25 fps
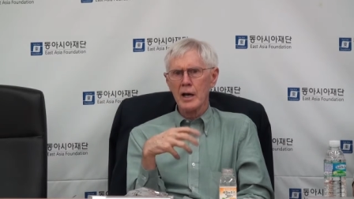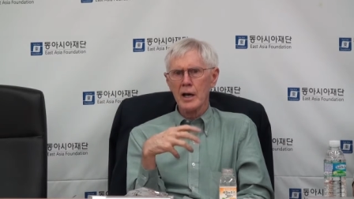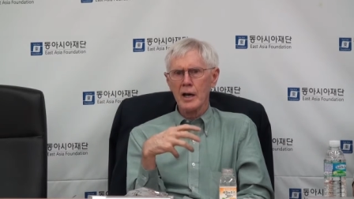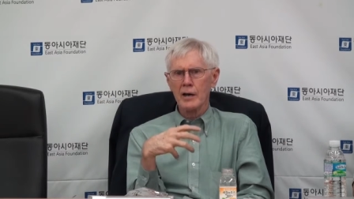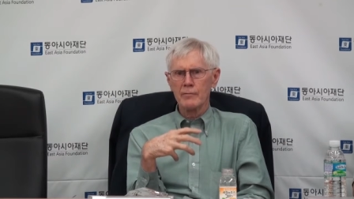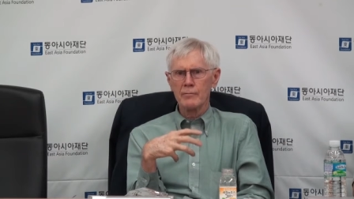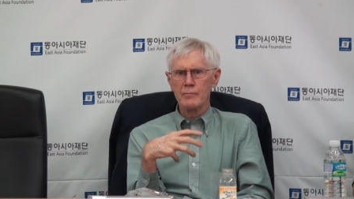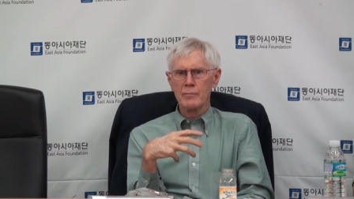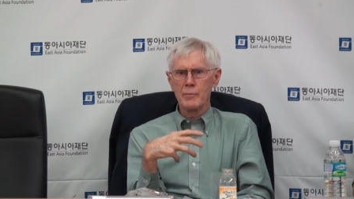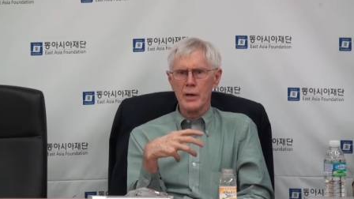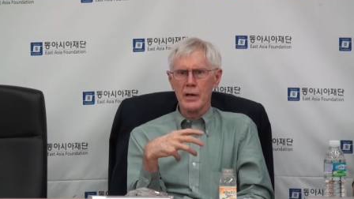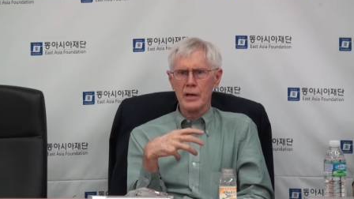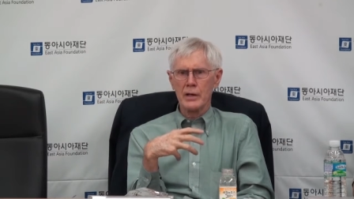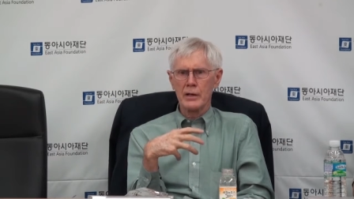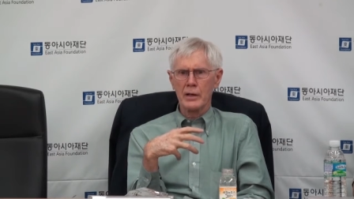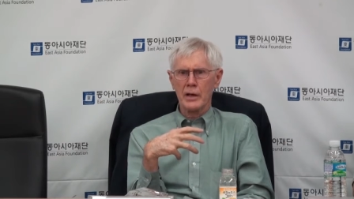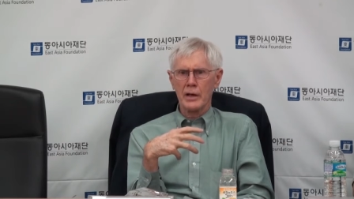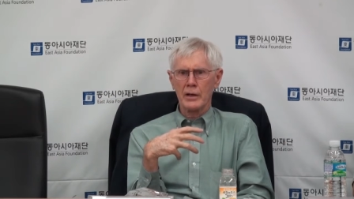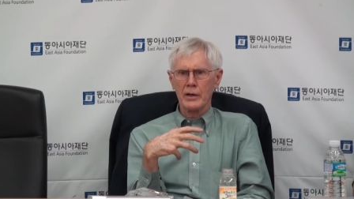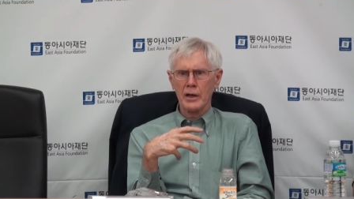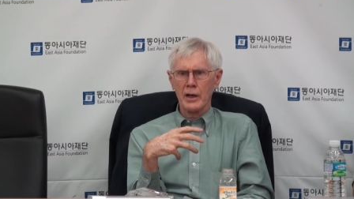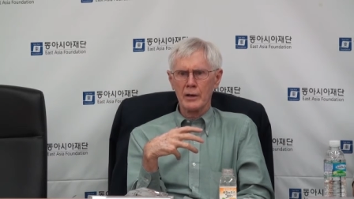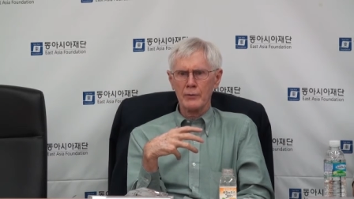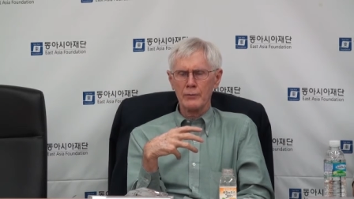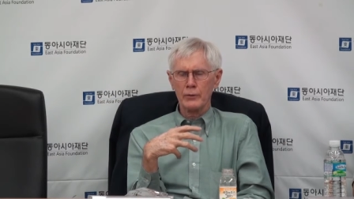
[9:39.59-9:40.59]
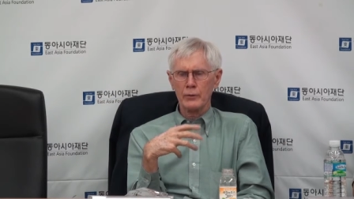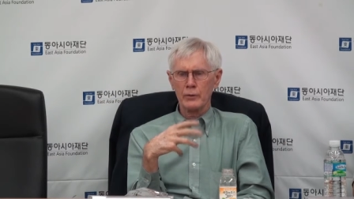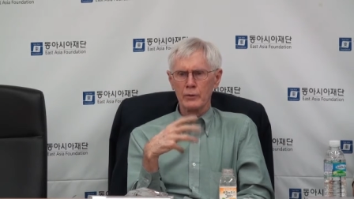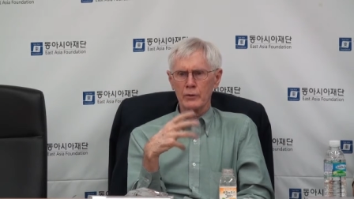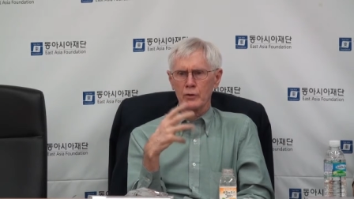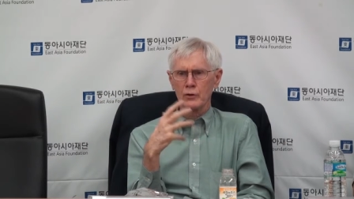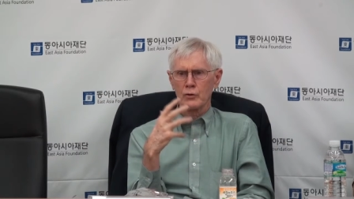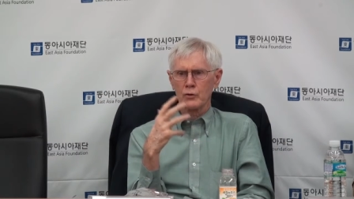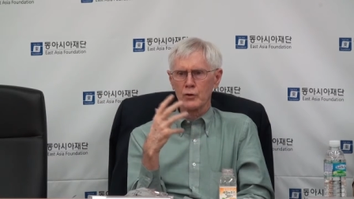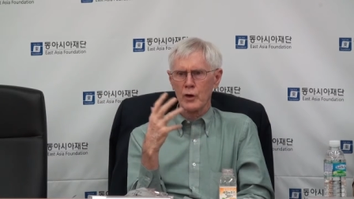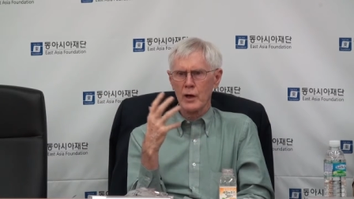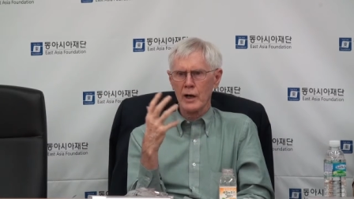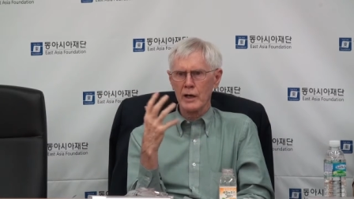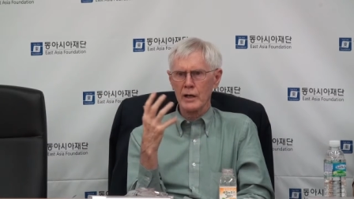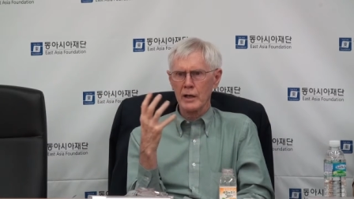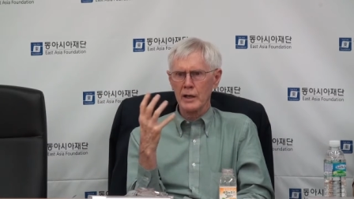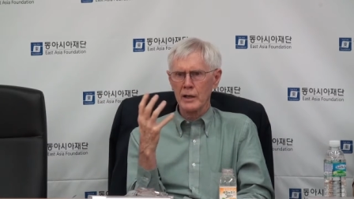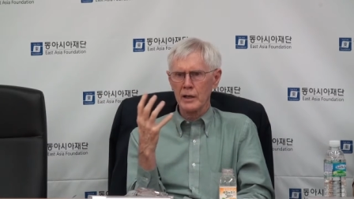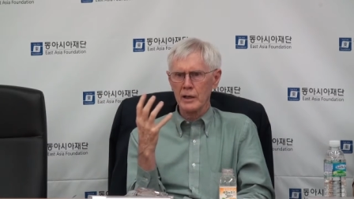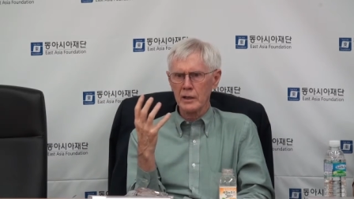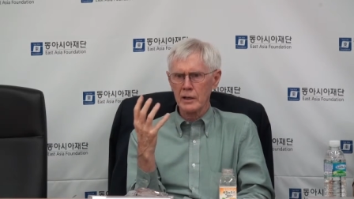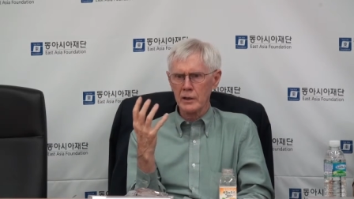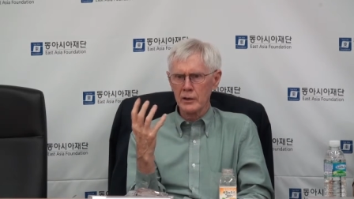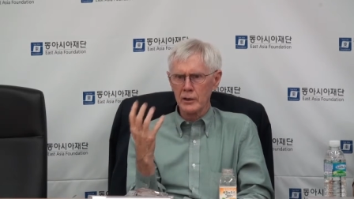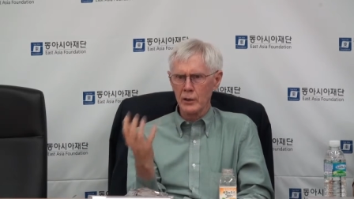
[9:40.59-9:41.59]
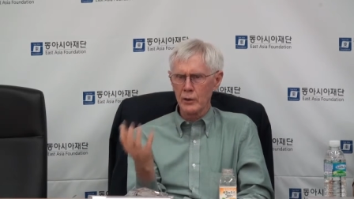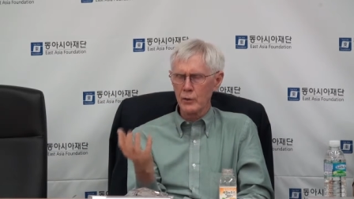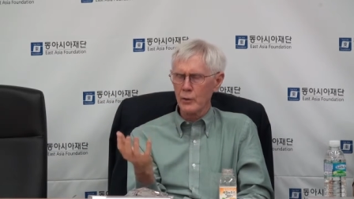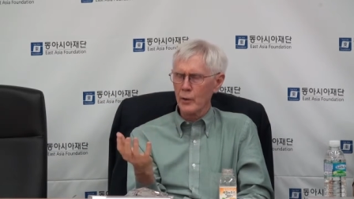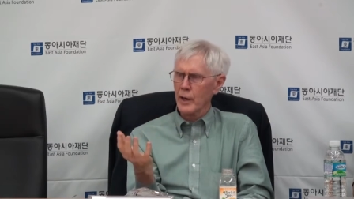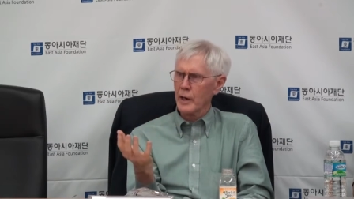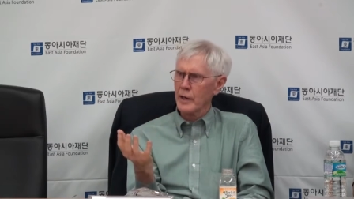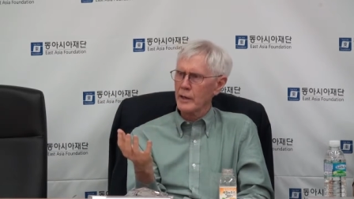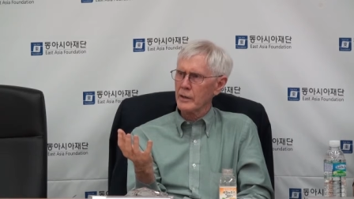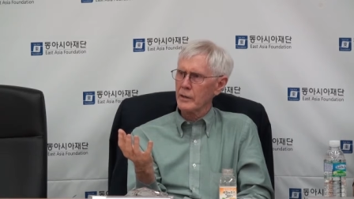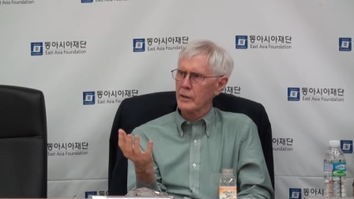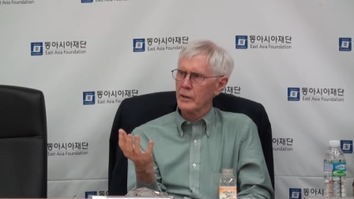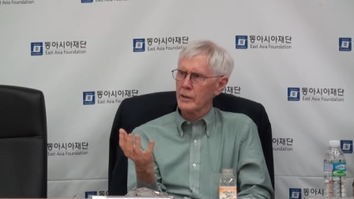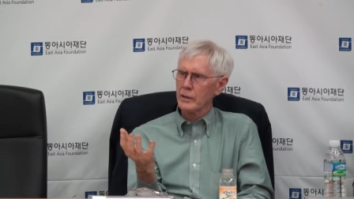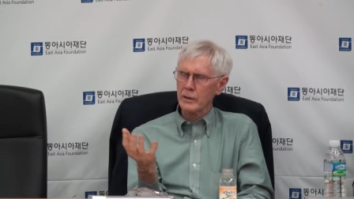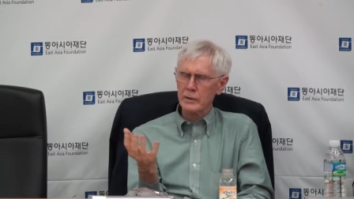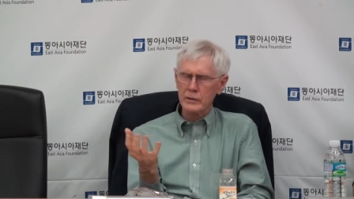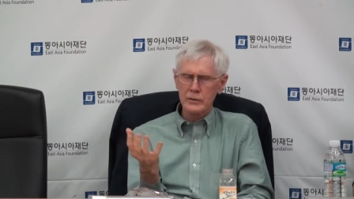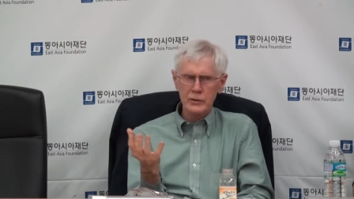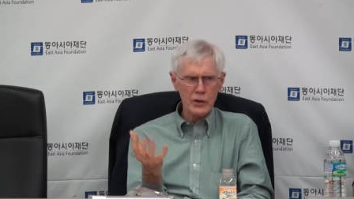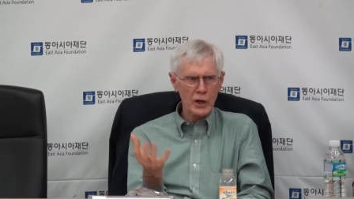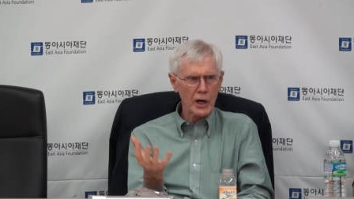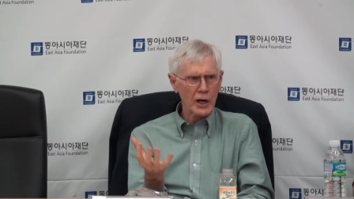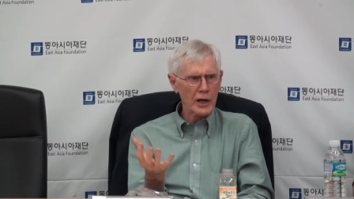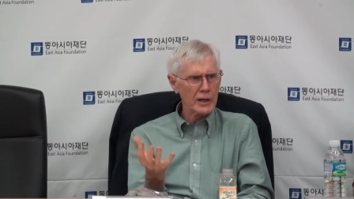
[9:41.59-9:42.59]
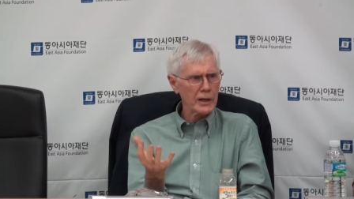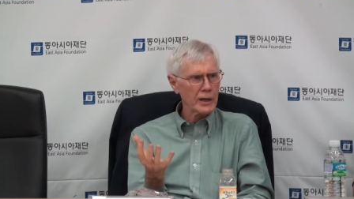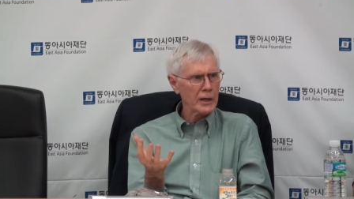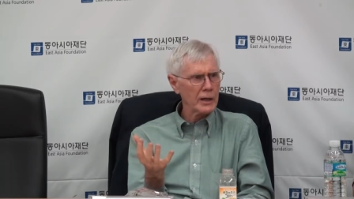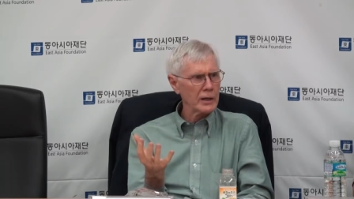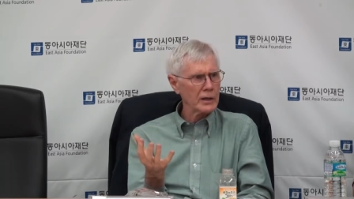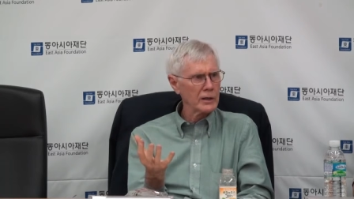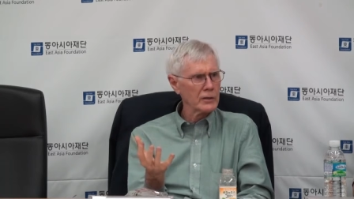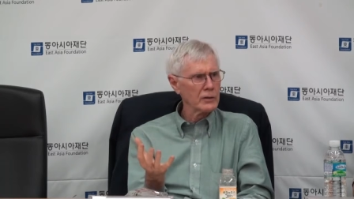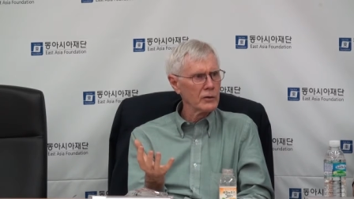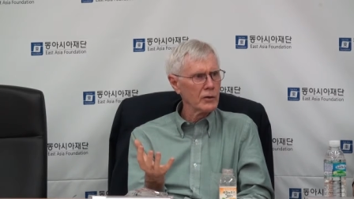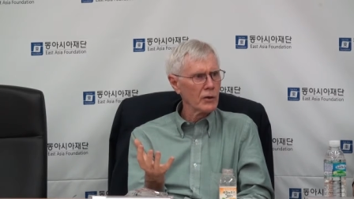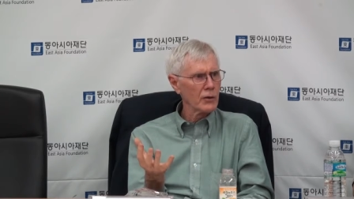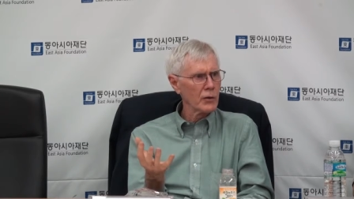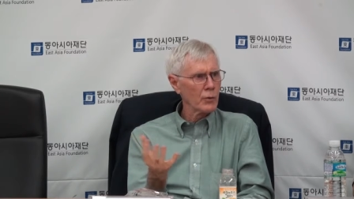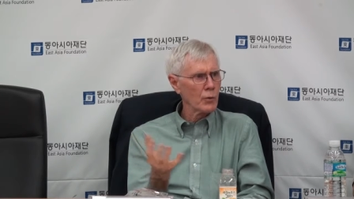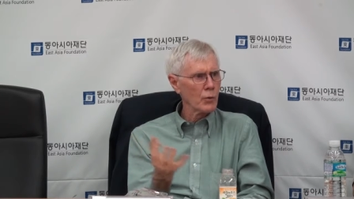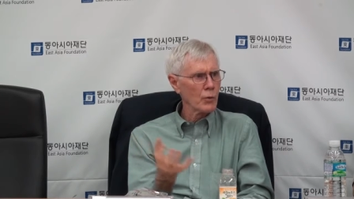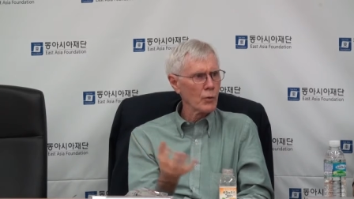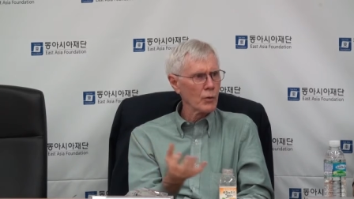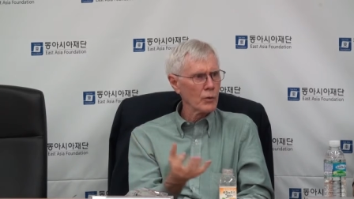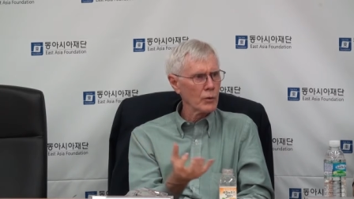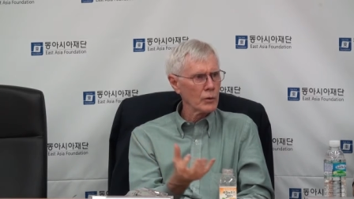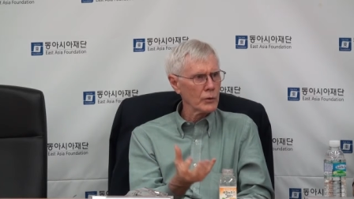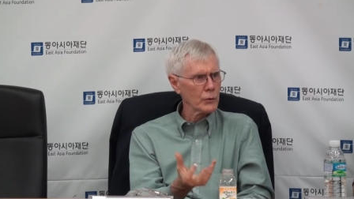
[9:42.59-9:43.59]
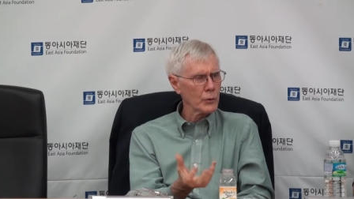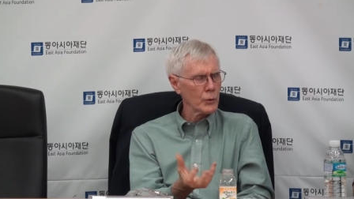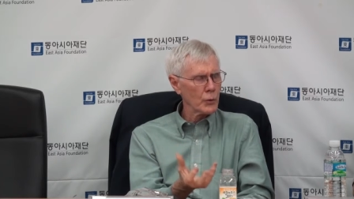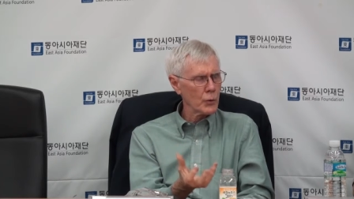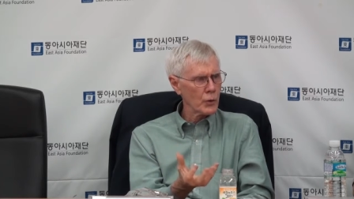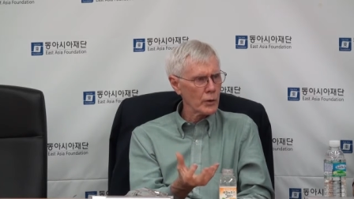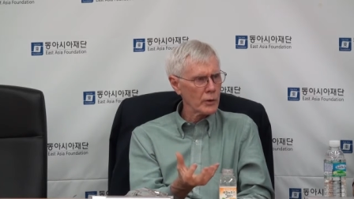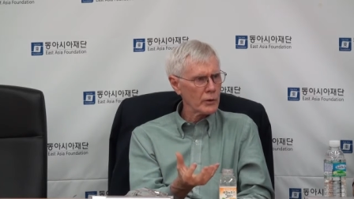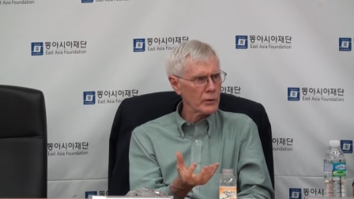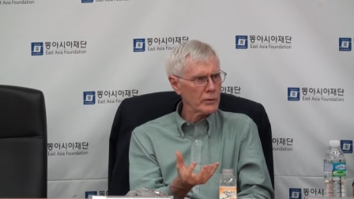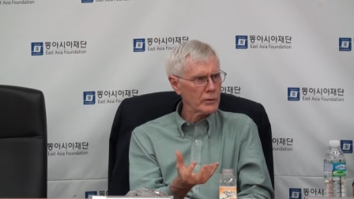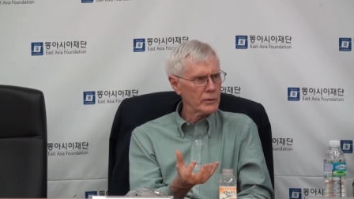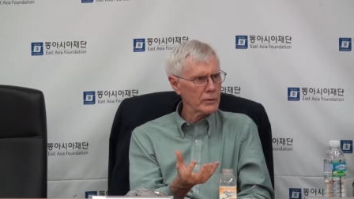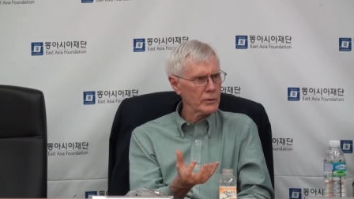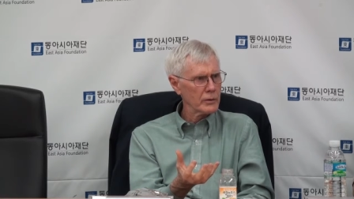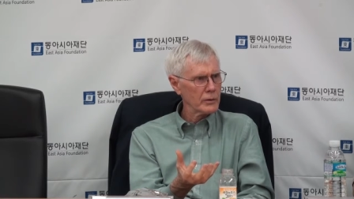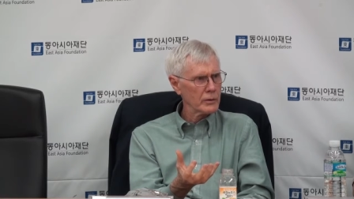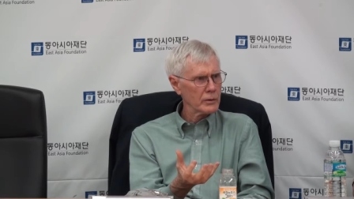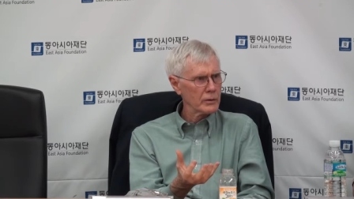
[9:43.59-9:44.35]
have been an effort to try to integrate China into the world order,